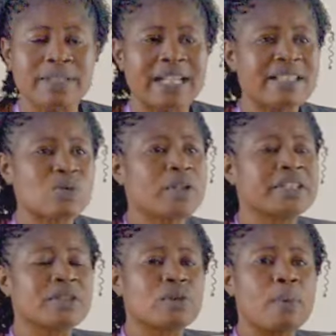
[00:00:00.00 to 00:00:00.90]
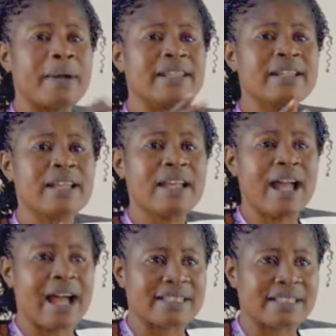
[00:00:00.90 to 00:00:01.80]
That is what is globally
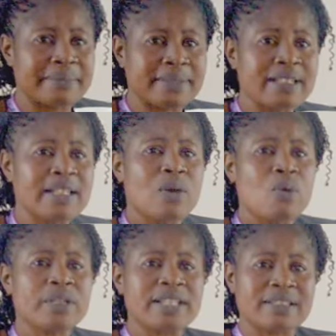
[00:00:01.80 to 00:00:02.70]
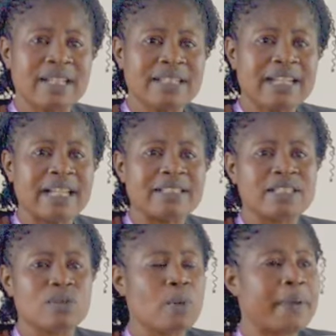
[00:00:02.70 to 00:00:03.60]
accepted, with the standard that
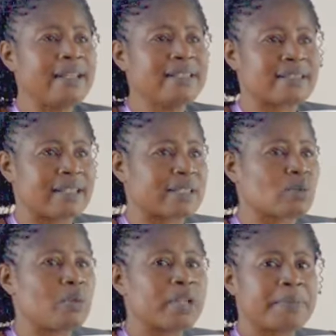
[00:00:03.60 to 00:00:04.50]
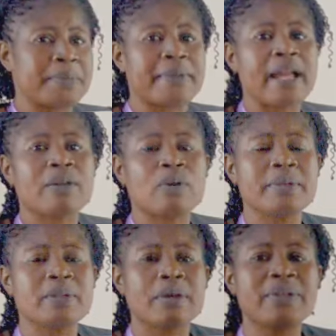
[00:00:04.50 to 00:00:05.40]
is globally set. When
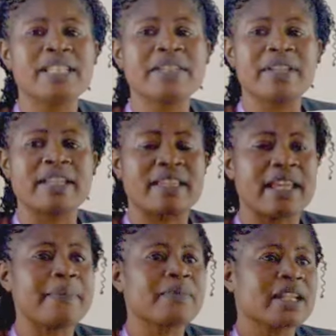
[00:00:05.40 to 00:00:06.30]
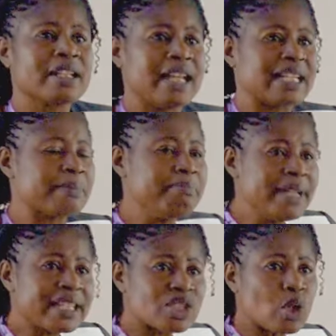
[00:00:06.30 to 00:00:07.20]
we give a care that
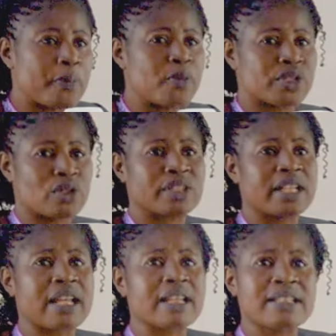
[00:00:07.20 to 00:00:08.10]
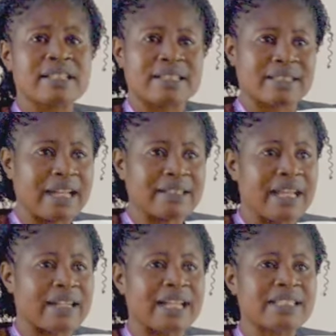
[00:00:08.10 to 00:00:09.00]
meets up with such a
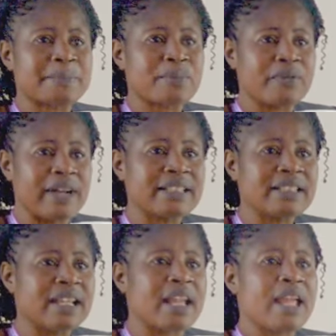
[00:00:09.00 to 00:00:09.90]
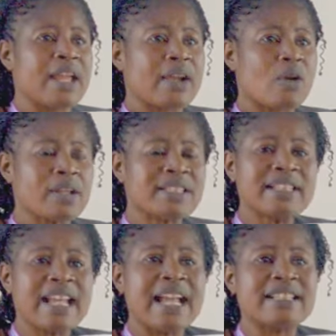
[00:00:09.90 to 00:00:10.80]
standard, that is providing a
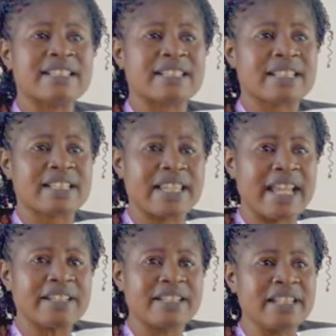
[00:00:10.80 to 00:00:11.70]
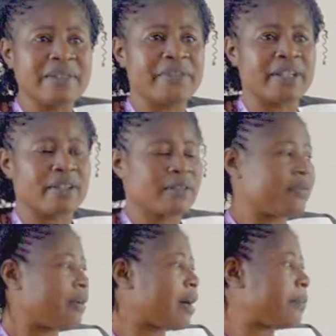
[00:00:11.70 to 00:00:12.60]
cutting edge care delivery
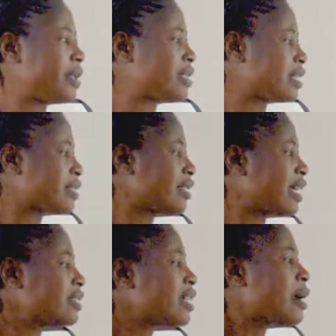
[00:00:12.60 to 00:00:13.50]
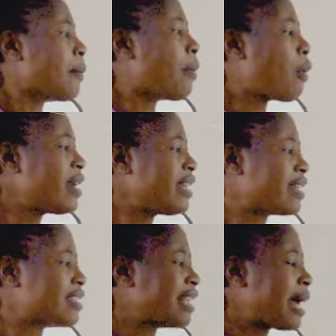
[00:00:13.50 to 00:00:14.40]
for our patients. Then, but when
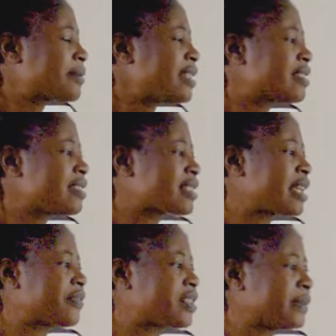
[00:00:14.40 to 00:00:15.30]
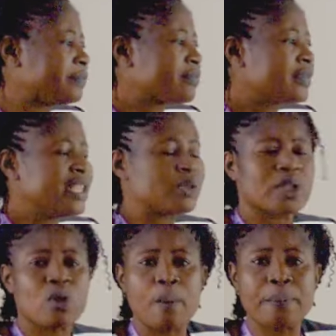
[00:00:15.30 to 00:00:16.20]
there is lapses in safety,
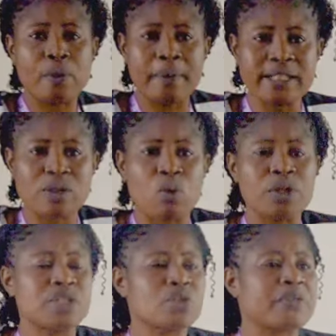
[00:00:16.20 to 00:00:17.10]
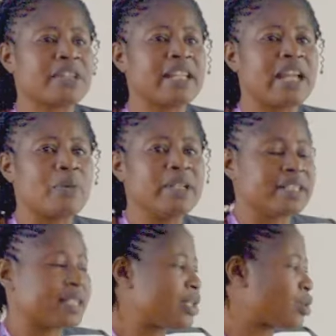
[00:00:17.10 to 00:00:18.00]
it will compromise the quality of care that we
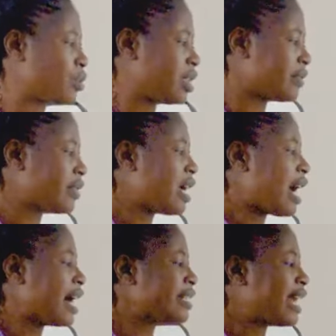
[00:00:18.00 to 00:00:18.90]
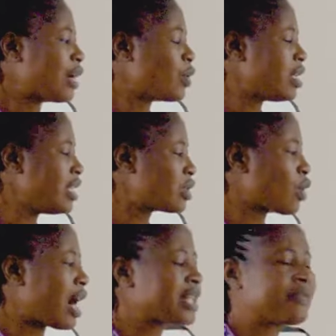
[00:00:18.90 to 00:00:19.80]
intend to give, and that will lead
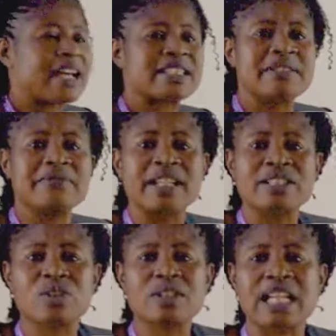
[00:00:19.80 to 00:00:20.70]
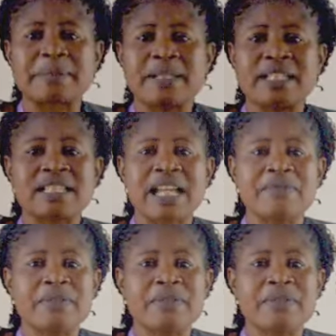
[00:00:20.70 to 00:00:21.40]
to adverse events such as patients